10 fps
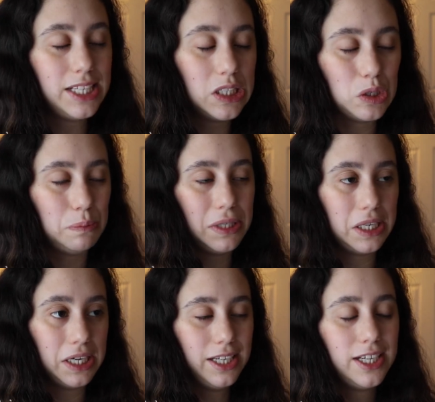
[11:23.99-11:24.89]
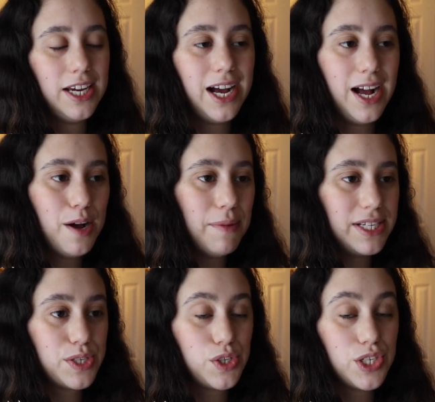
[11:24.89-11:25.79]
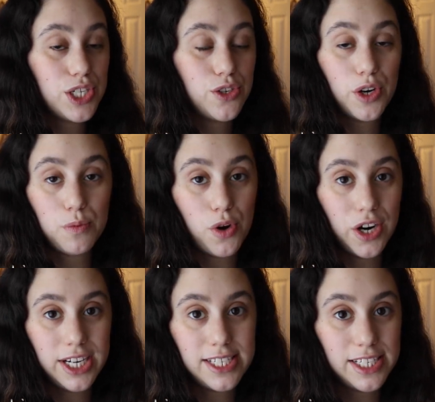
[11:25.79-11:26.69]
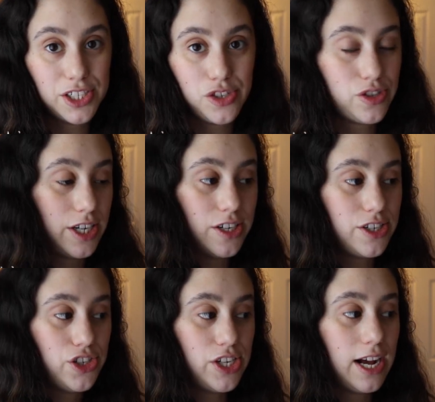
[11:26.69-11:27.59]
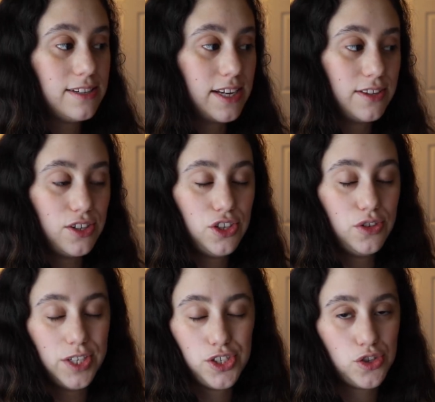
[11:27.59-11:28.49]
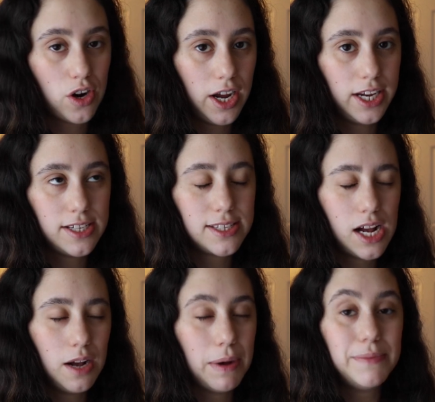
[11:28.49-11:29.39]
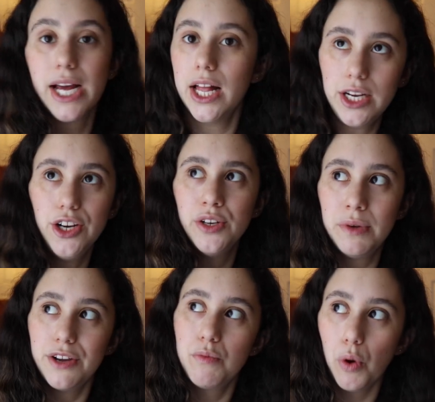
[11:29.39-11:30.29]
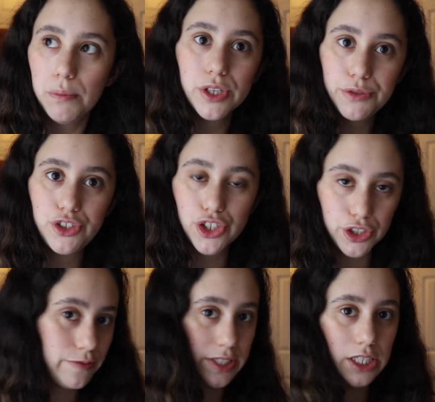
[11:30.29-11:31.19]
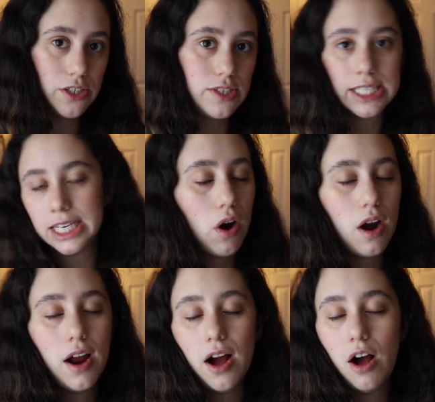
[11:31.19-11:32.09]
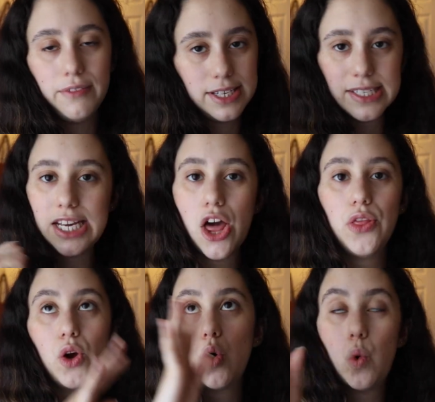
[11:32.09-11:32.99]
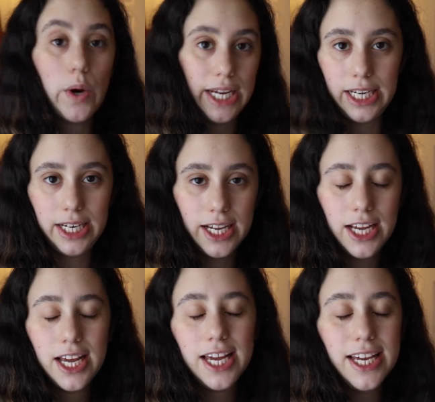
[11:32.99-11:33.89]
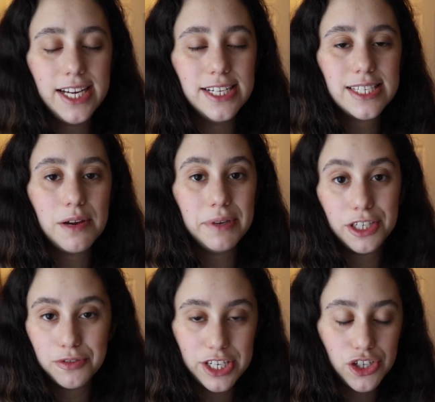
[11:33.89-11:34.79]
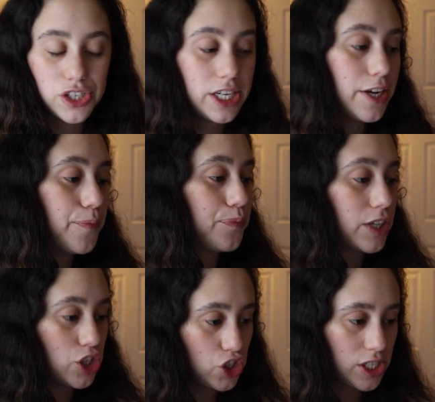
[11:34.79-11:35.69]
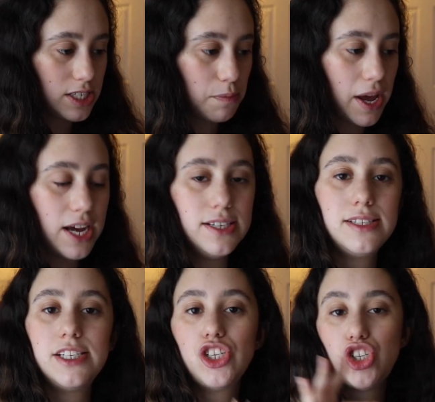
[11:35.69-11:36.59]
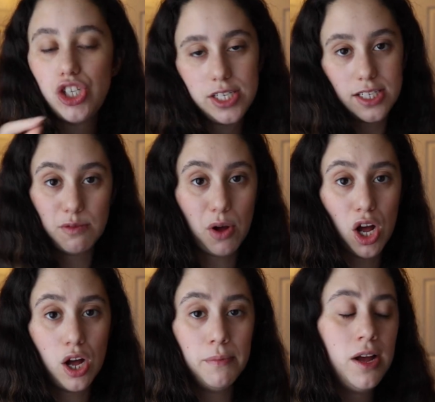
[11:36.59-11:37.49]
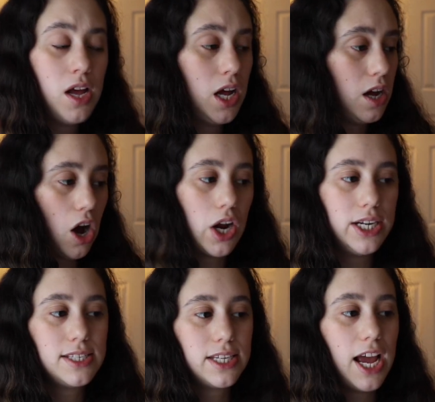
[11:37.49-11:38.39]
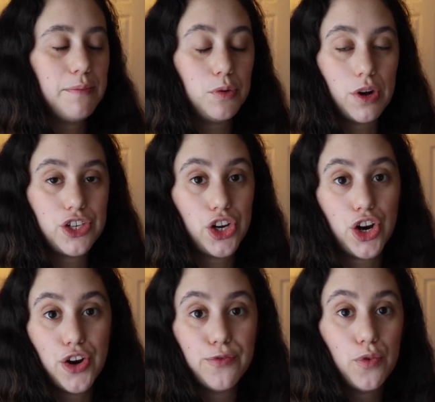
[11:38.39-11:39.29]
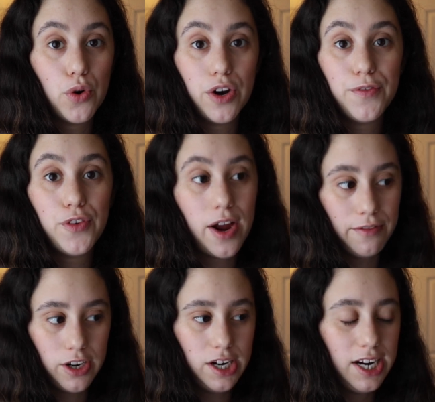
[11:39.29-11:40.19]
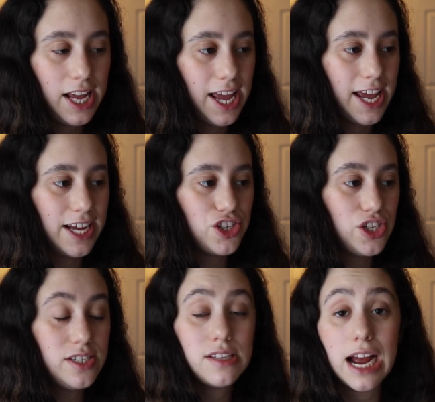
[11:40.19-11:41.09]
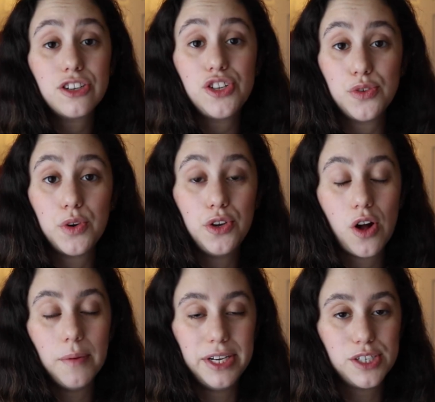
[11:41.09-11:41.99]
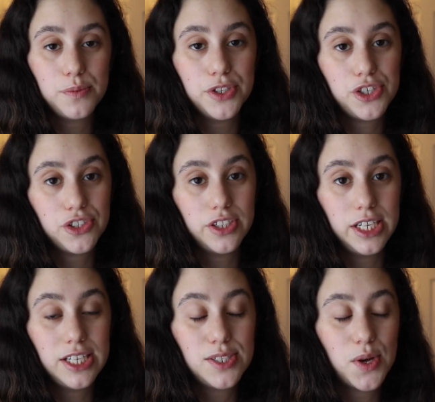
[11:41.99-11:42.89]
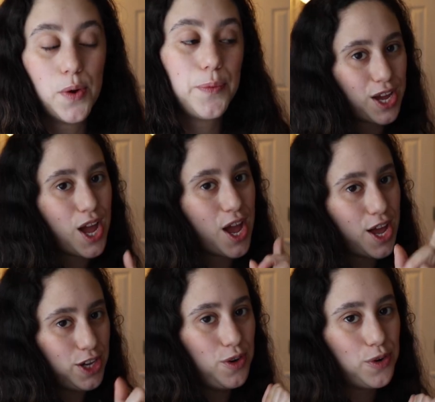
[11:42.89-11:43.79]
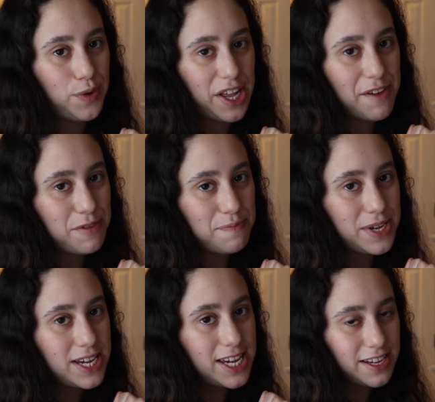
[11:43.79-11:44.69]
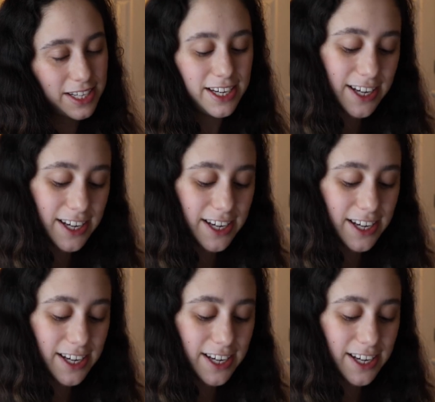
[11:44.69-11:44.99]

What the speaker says: A little plug. My sister is an incredible artist, illustrator. She has like the cutest drawings. I'm telling her to make more bullet journal videos. Or obviously, the queen is Amanda Rachley. She's the best. She's the bomb. Honestly, I've been watching her for forever. And she's actually the one who got me into bullet journaling. So, you're the real MVP.